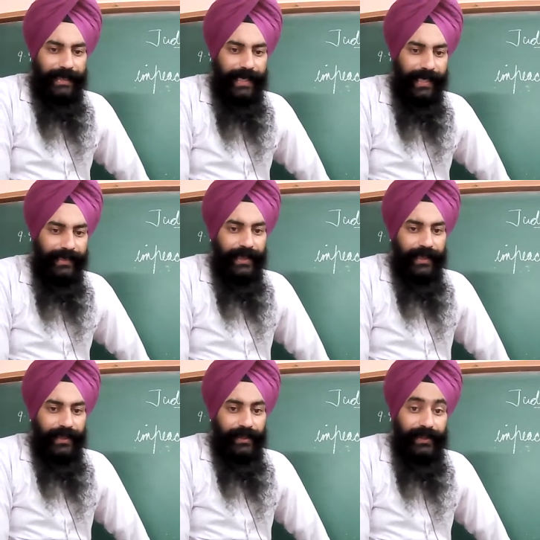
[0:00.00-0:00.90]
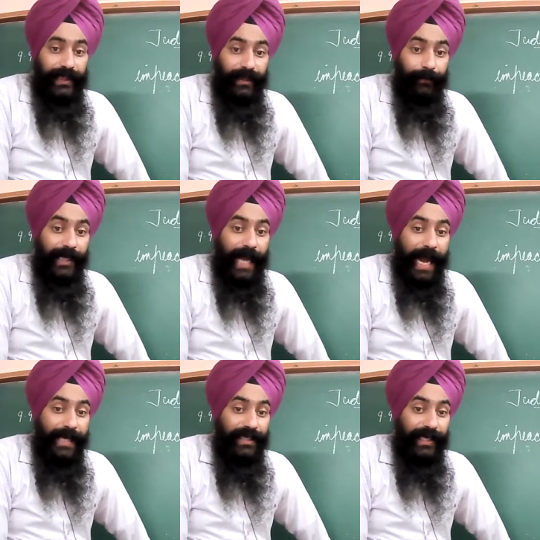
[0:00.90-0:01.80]
Then they may,
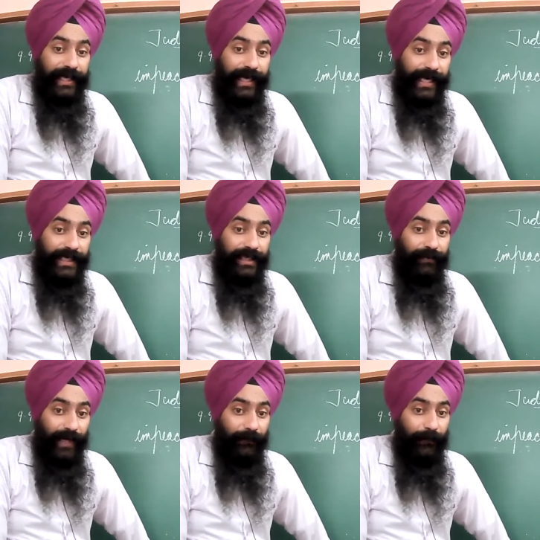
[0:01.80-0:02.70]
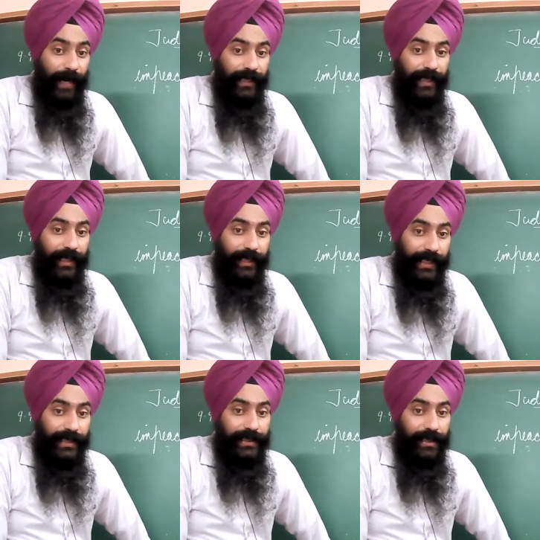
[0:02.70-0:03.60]
as a case, will file
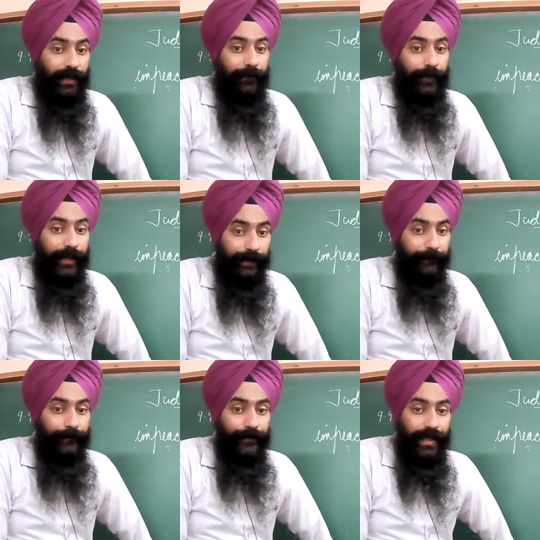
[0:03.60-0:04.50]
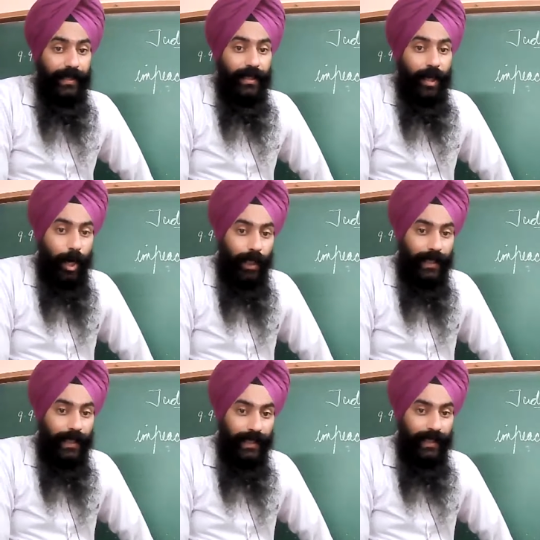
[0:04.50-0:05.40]
against of him or
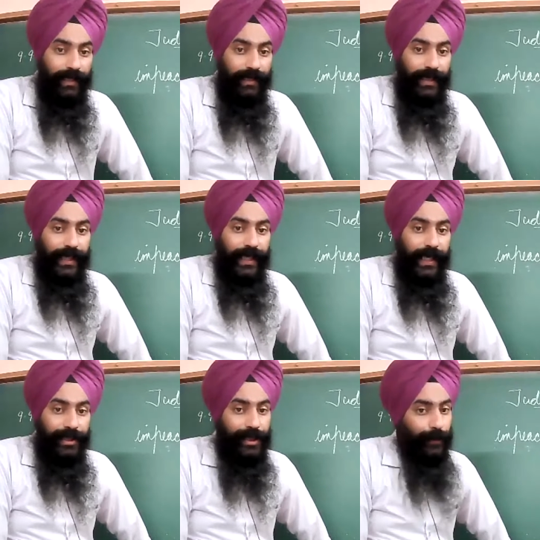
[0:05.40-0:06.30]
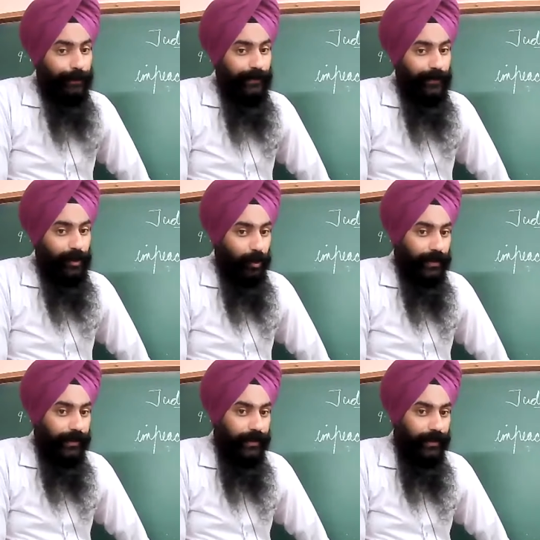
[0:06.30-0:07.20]
her in a Supreme Court.
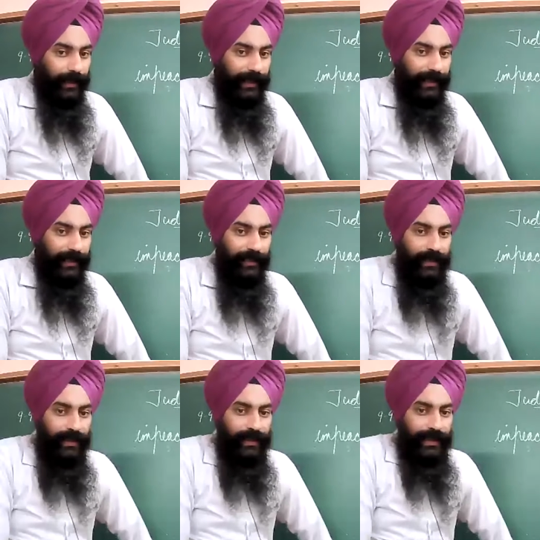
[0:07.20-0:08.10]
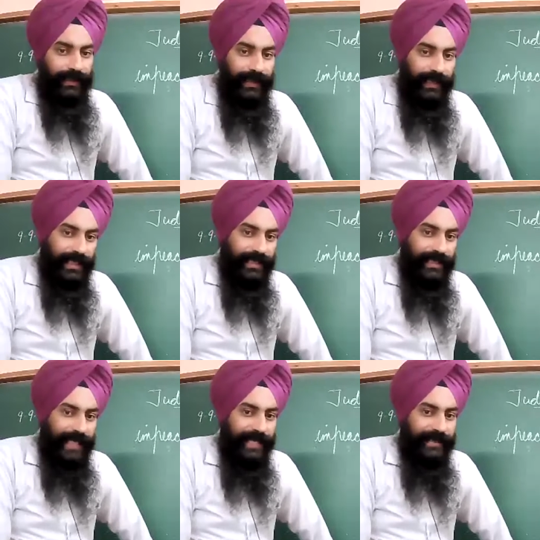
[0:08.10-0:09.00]
Clear? This is
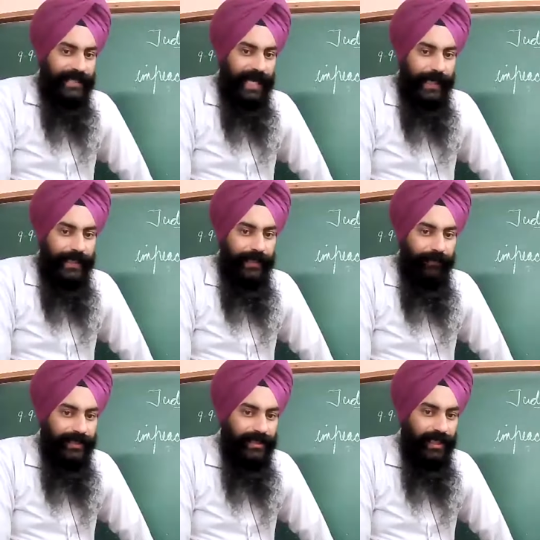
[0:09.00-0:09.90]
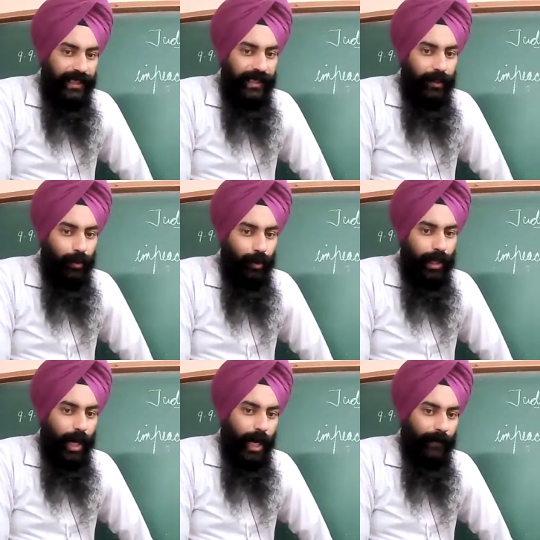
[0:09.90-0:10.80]
as the advisory role
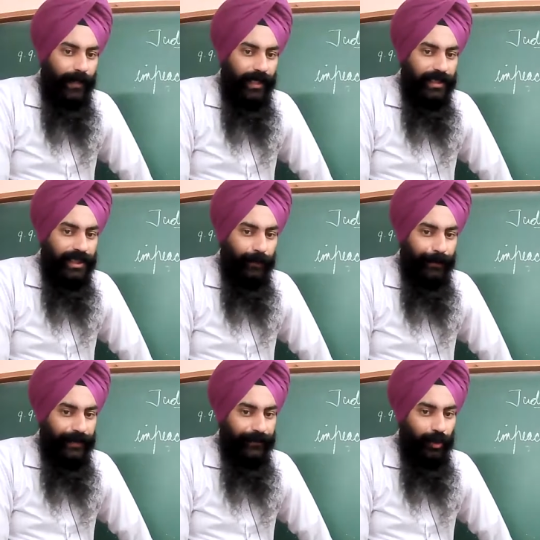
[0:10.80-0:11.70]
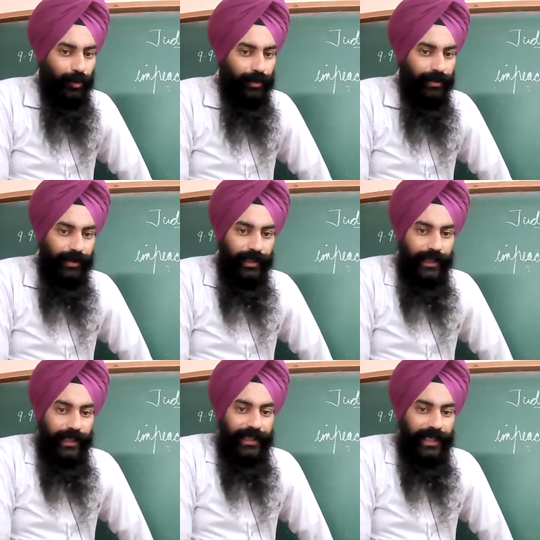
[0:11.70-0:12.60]
of a Supreme Court.
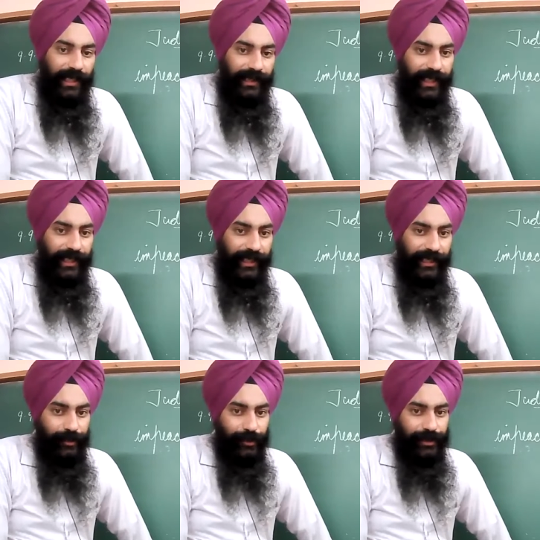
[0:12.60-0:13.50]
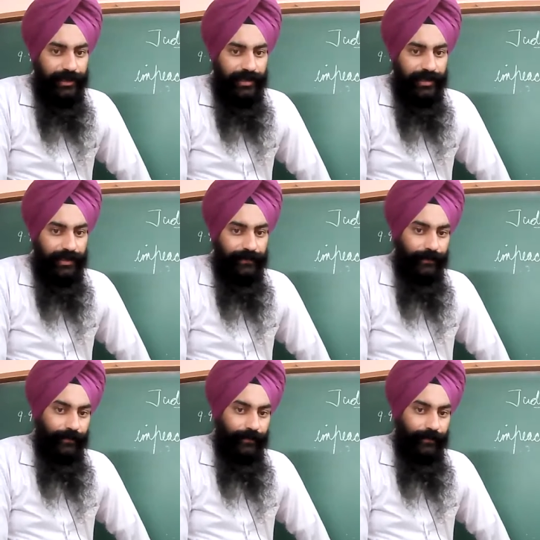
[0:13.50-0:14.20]
Till there, any questions?